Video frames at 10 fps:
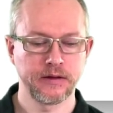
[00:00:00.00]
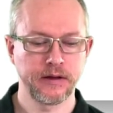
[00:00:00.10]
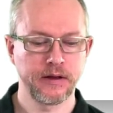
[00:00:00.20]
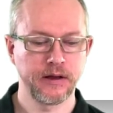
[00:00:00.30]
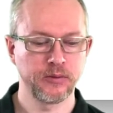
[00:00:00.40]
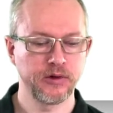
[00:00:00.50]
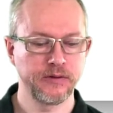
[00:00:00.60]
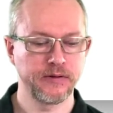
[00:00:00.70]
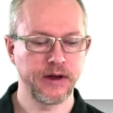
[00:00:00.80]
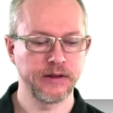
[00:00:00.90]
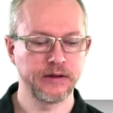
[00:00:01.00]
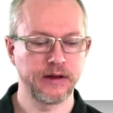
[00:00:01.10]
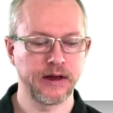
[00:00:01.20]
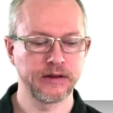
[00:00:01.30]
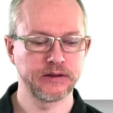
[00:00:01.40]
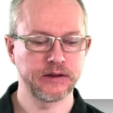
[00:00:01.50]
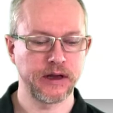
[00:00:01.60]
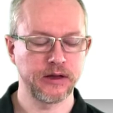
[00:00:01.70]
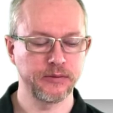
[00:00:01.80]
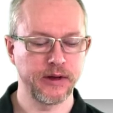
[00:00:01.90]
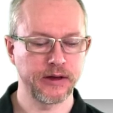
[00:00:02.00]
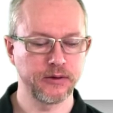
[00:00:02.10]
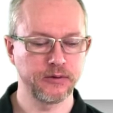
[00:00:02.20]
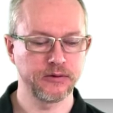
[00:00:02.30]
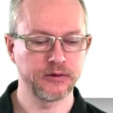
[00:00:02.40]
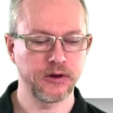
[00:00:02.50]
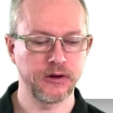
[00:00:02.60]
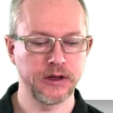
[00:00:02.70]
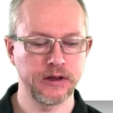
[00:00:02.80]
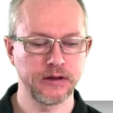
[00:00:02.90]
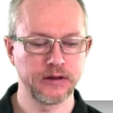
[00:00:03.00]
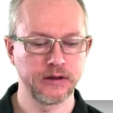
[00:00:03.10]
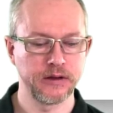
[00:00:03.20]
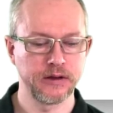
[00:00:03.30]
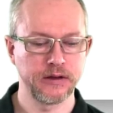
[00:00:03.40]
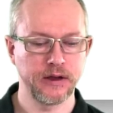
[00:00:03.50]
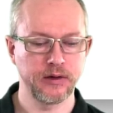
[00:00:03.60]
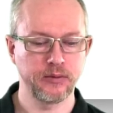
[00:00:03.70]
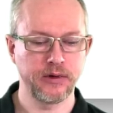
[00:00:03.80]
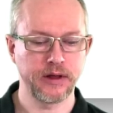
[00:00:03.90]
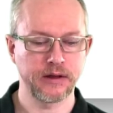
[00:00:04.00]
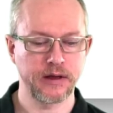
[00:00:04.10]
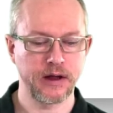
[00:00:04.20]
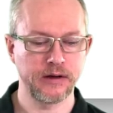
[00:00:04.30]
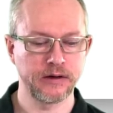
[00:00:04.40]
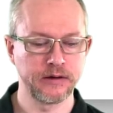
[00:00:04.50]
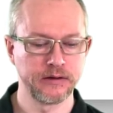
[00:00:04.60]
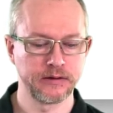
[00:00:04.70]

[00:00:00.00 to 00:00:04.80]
and modify the line style back to solid and black color.